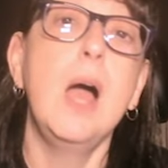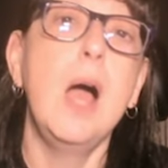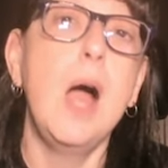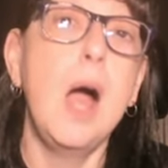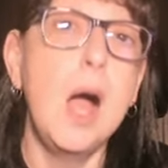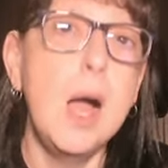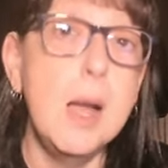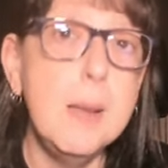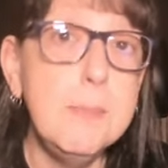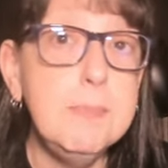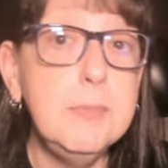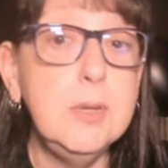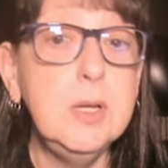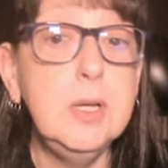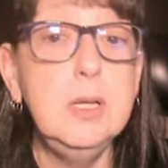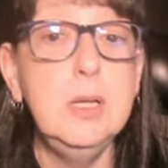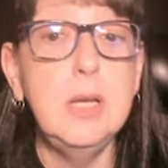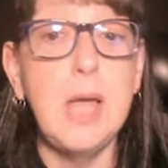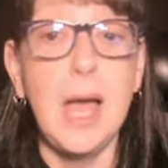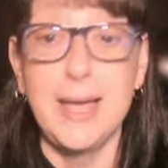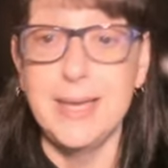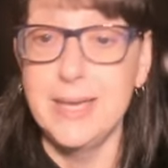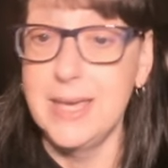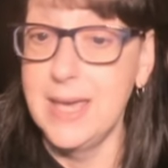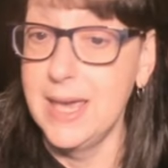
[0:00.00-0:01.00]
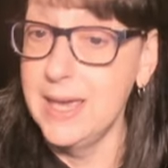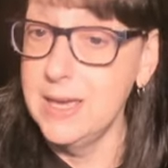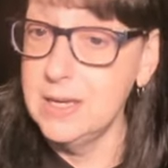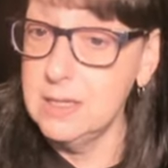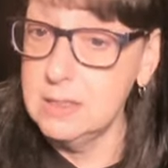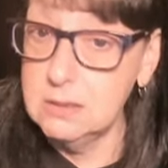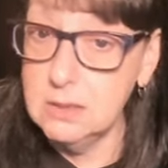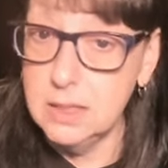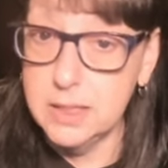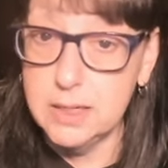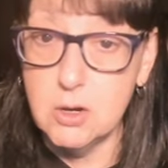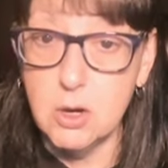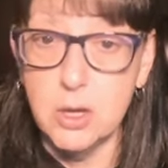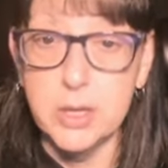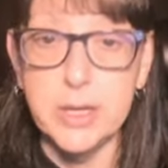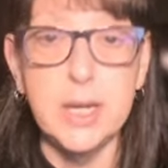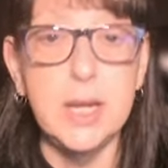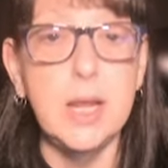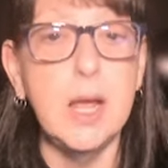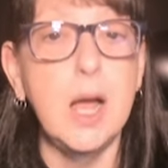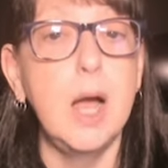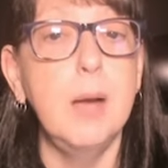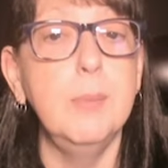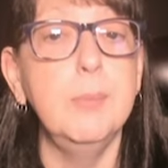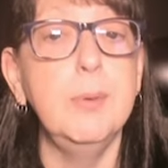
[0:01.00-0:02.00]
I can't click on
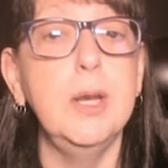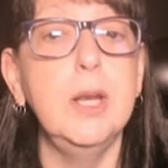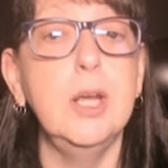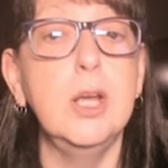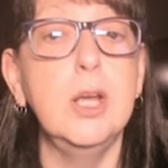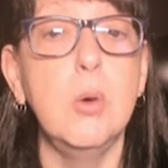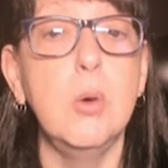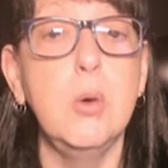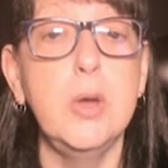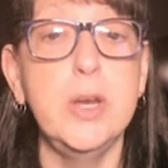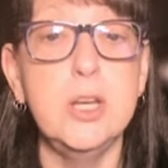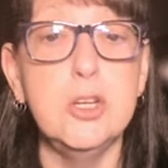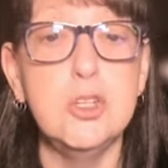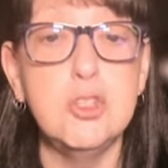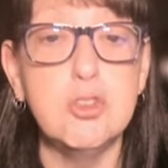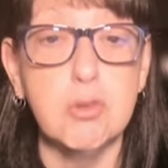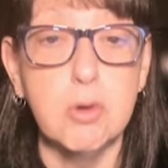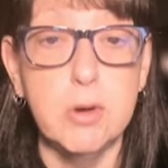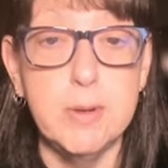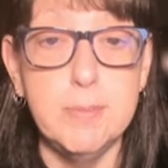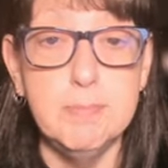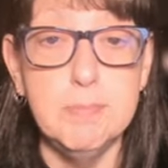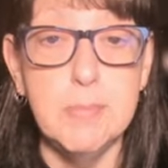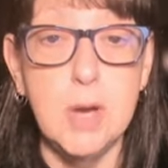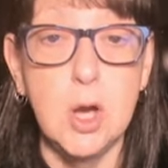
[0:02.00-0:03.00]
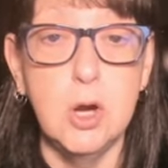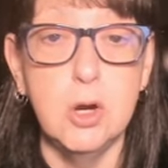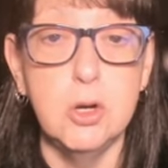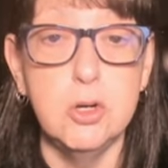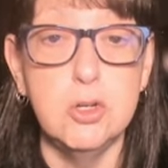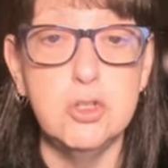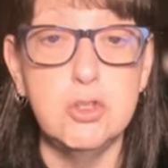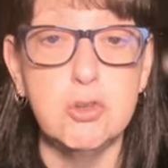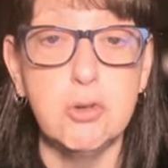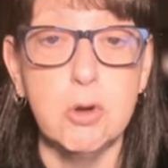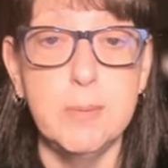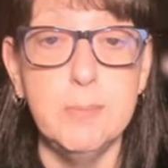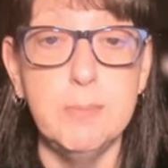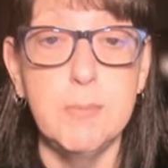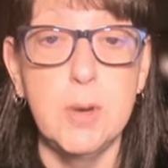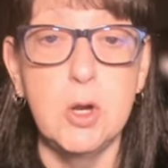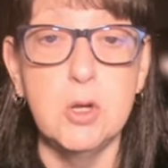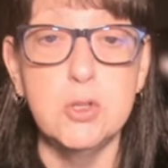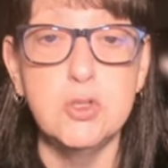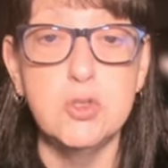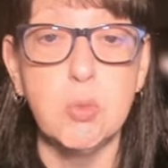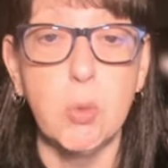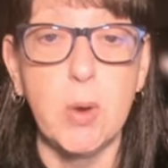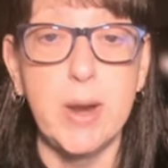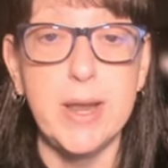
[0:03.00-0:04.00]
it. I'm going to into trim mode. Trim
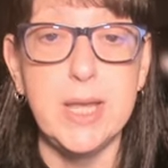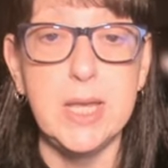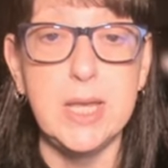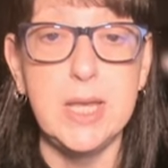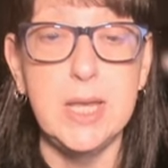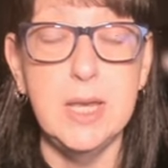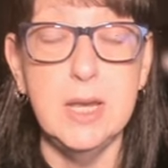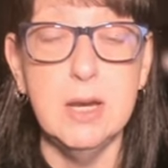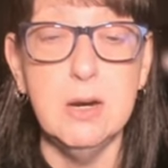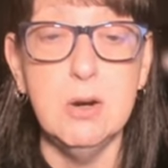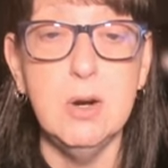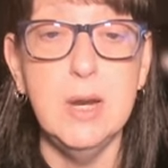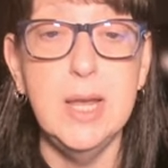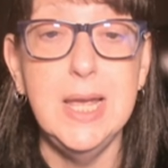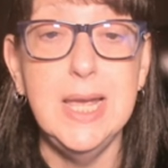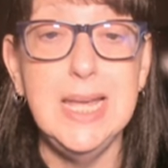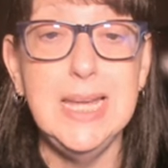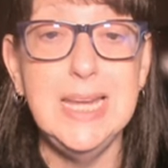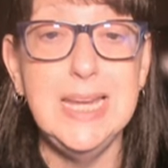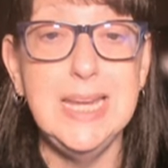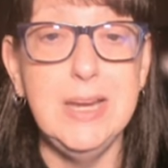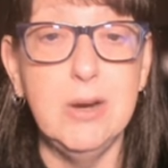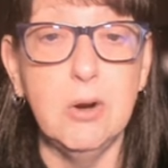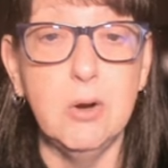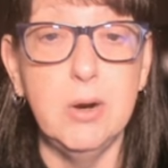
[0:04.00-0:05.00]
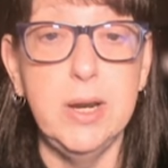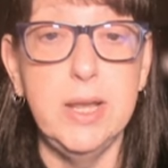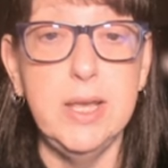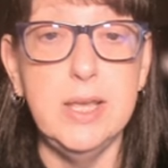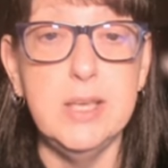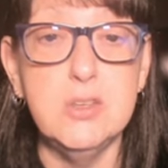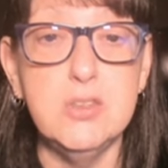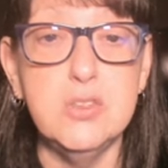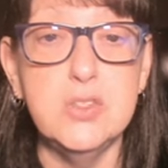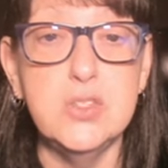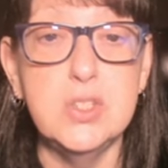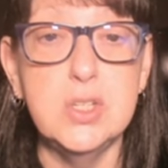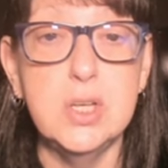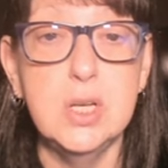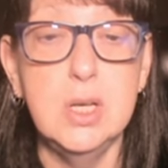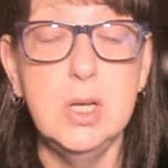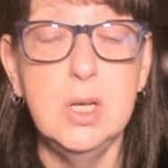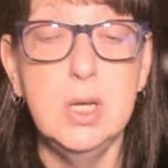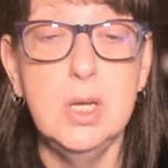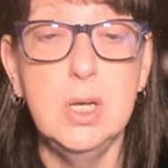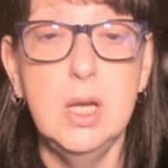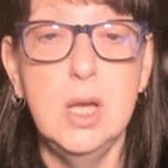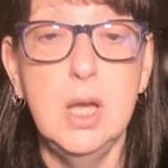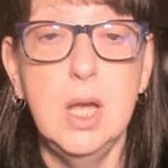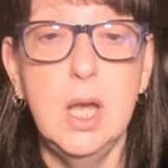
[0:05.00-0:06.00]
mode's right here. Here it is.
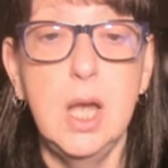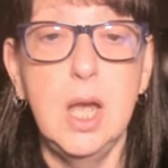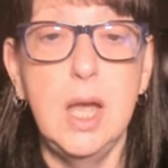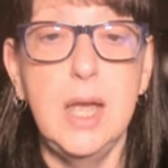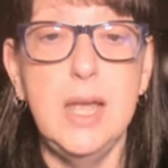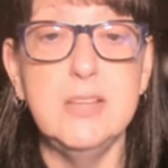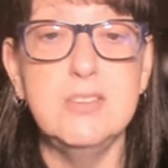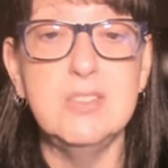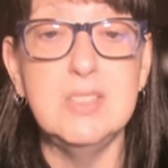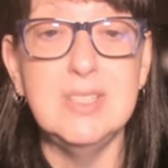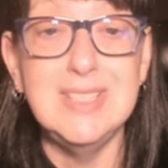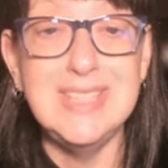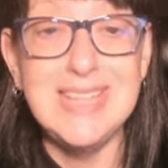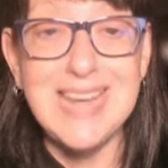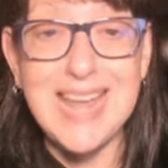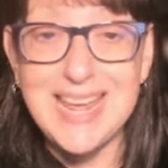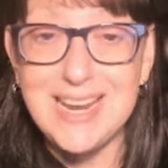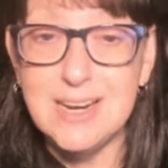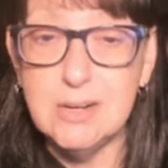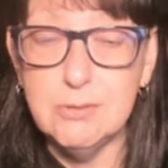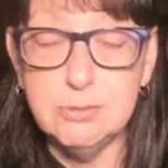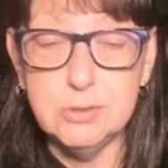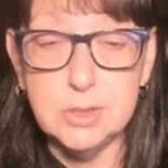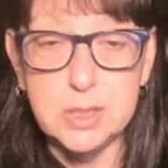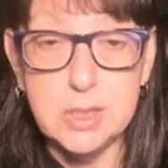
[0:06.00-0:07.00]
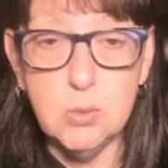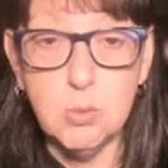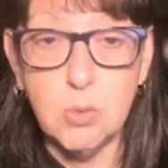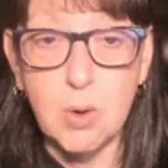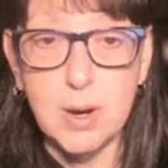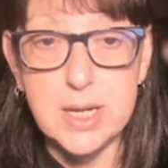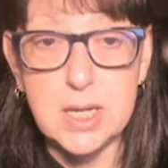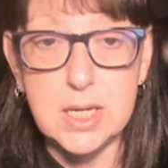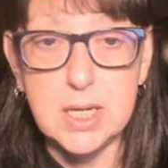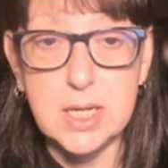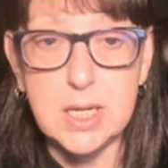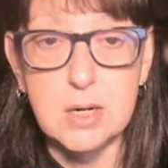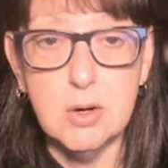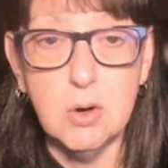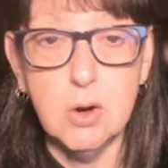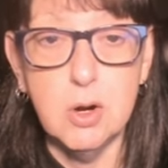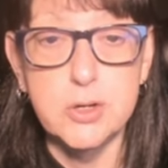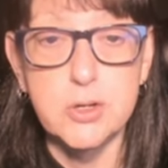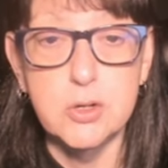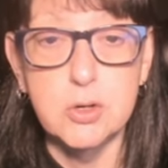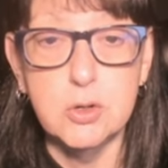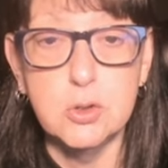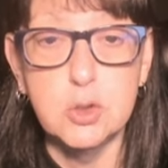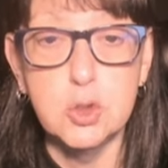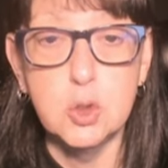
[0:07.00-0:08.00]
It's natively right here
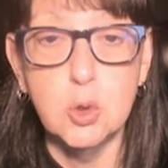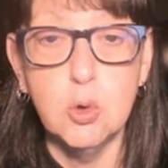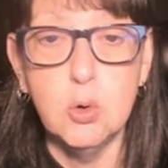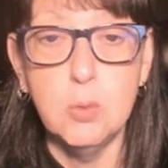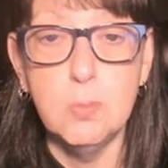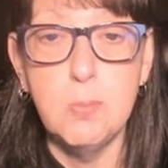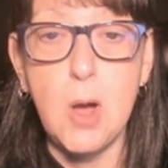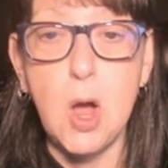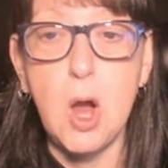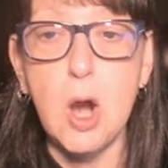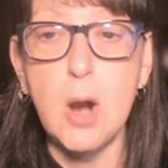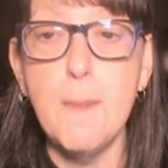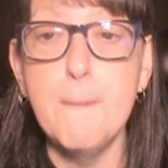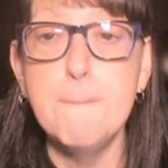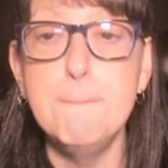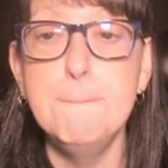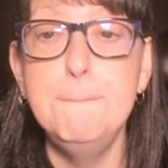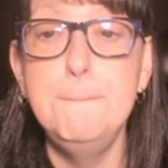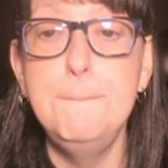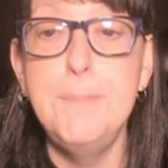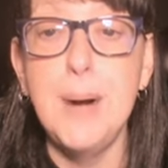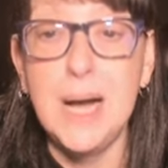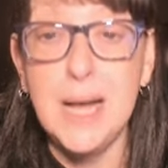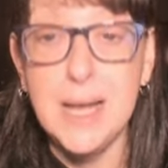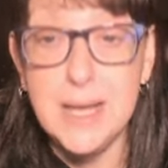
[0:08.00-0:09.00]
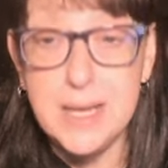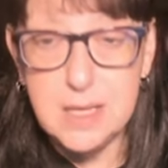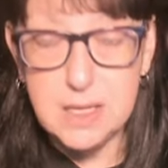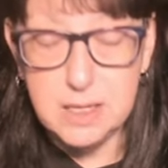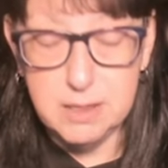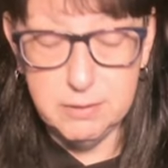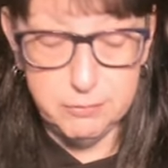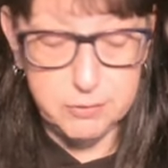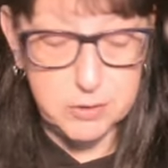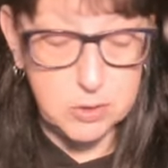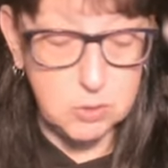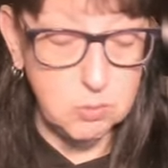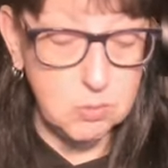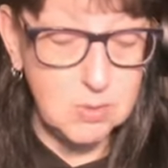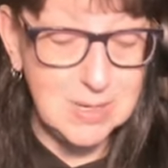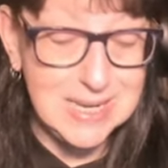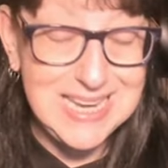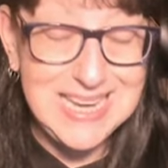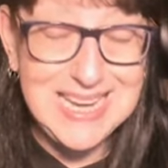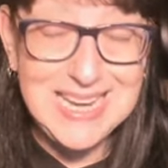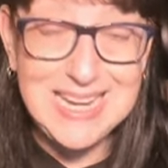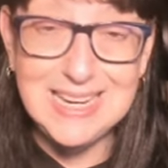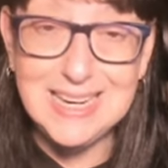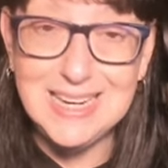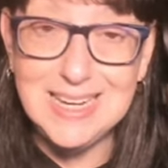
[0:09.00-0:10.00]
on your toolbar, but if you
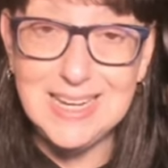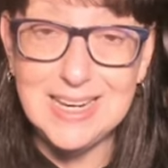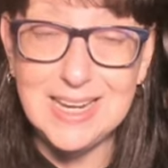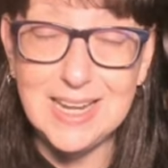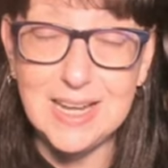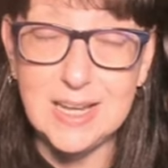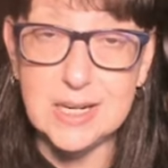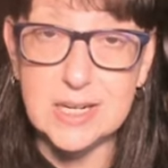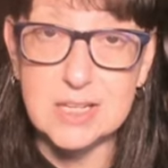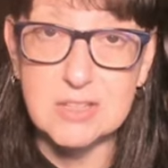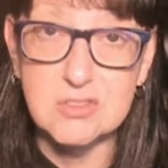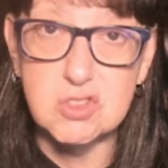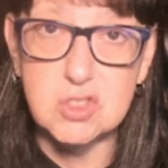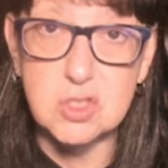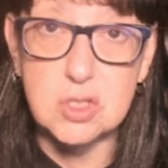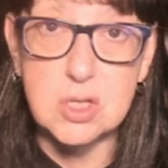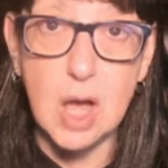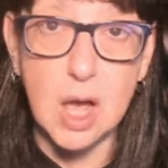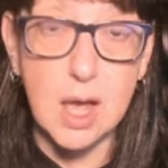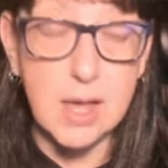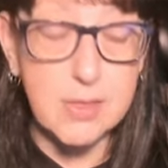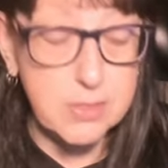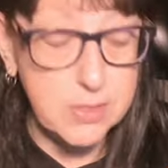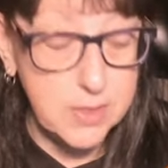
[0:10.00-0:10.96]
need it and it's not